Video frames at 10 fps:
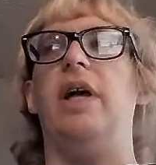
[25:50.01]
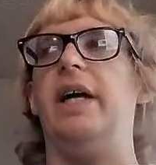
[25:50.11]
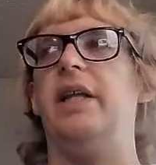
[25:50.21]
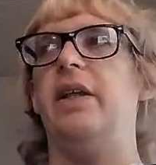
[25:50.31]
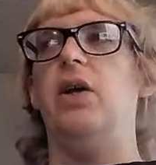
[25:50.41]

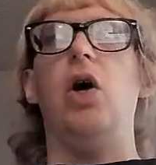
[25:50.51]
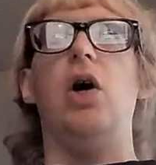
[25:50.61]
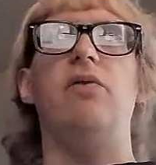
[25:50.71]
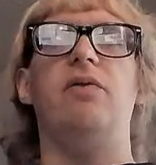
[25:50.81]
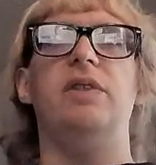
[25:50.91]
Like then
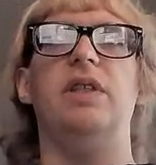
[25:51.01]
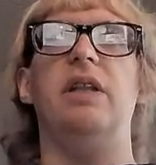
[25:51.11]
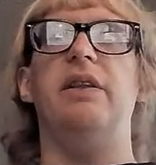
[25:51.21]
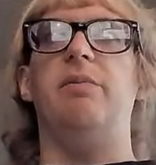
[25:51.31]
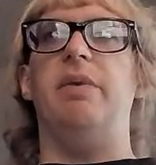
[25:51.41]
all of a
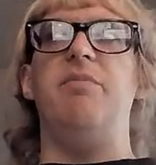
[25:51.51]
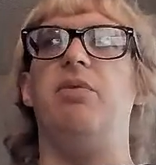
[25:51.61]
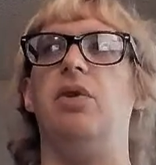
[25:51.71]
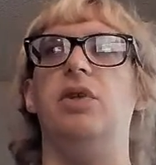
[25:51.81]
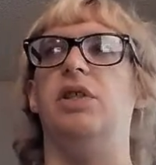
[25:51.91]
sudden the
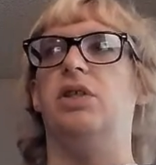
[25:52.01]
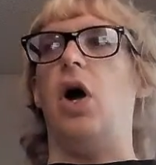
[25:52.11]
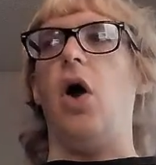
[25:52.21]
people are just